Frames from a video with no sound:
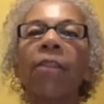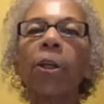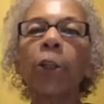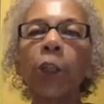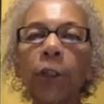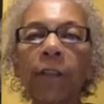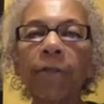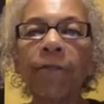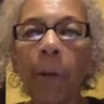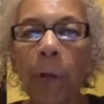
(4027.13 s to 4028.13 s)
their
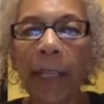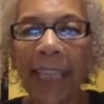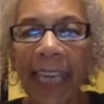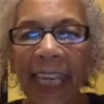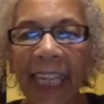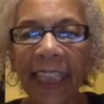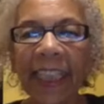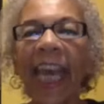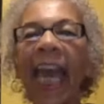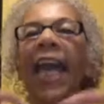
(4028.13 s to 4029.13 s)
union from
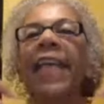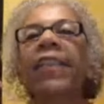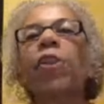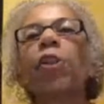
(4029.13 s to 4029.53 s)
within and